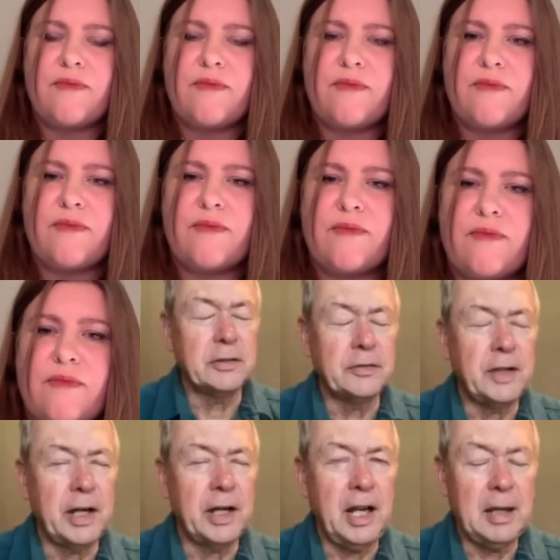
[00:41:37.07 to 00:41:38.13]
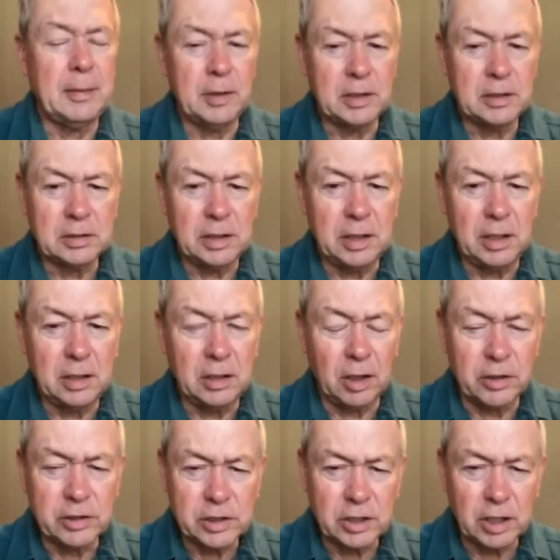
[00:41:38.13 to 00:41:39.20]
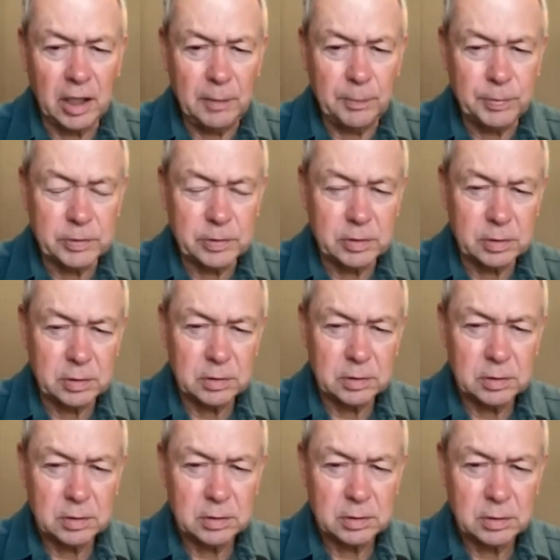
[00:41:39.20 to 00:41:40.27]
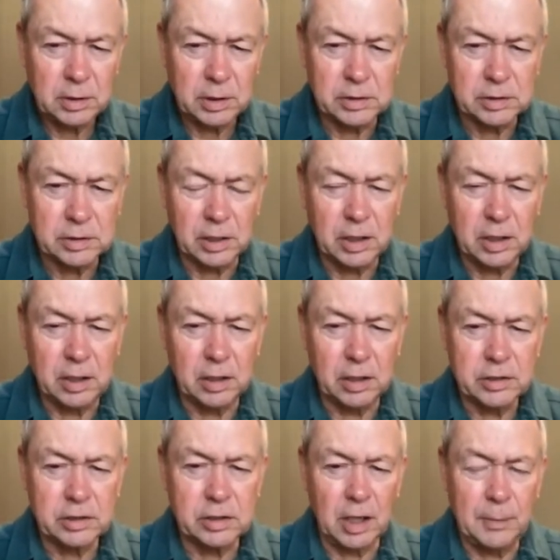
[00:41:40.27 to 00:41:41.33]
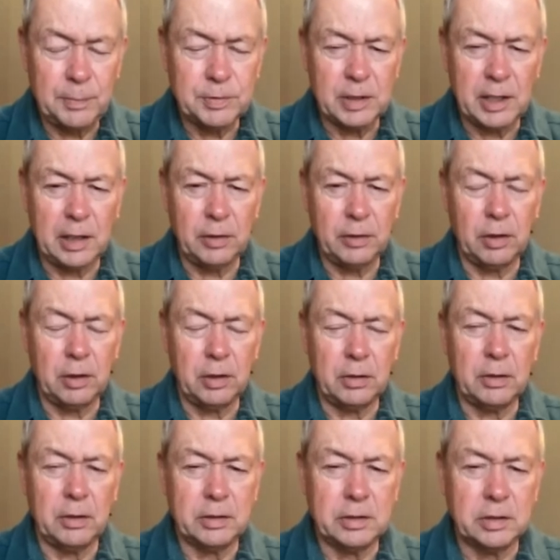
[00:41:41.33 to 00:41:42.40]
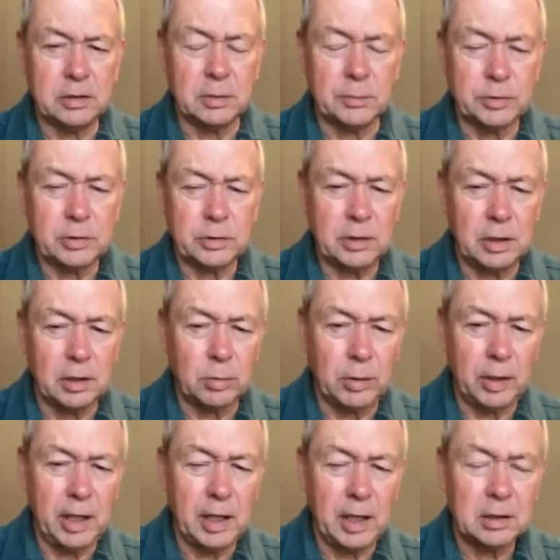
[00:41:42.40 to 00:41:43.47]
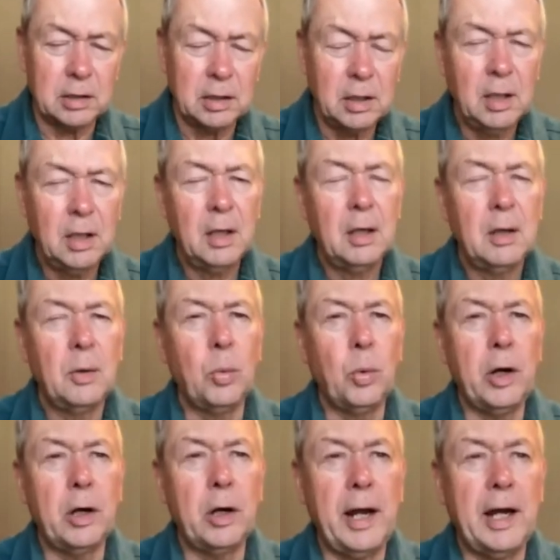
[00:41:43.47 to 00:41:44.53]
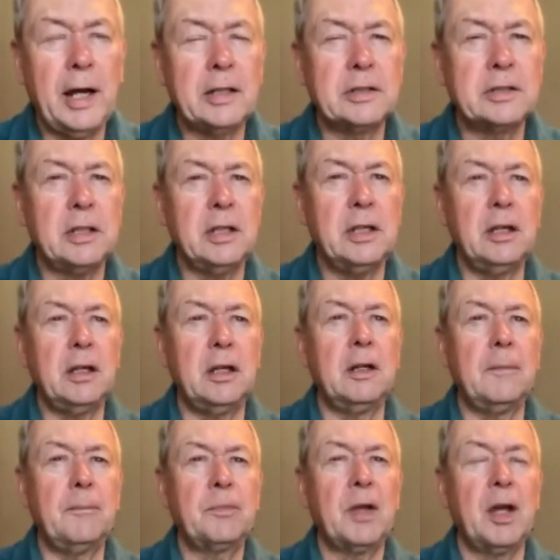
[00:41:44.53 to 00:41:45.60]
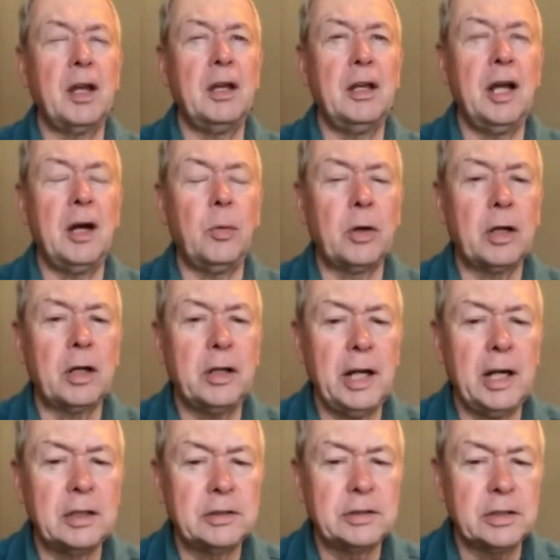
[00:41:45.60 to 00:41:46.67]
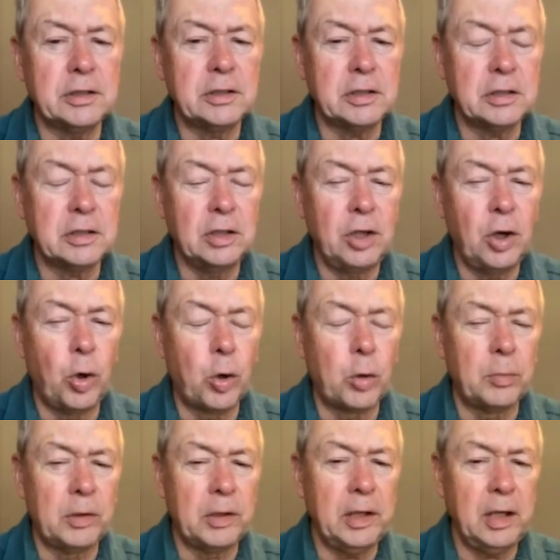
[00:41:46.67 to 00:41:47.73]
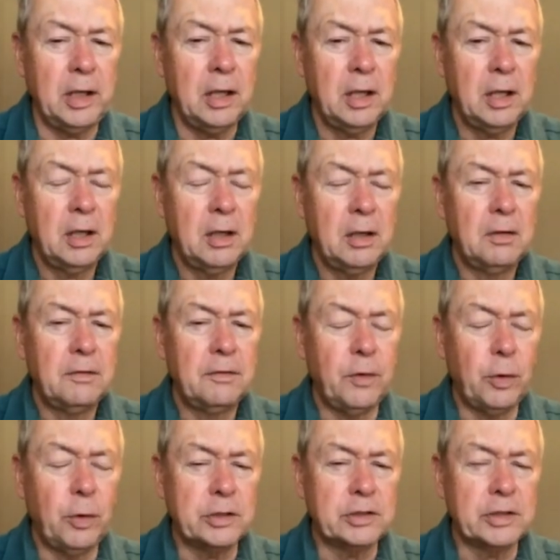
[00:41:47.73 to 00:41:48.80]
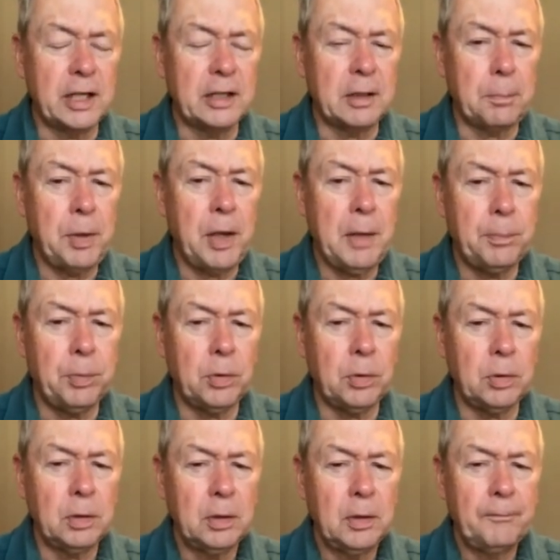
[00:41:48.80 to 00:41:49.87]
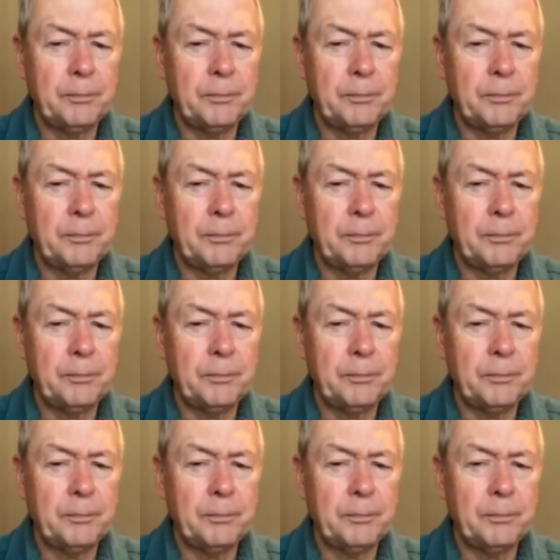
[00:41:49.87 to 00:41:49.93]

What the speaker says: all kinds of dynamics and archetypes, and study the archetypes and how the systems interact. Whereas in a network analysis is normally focused on the people,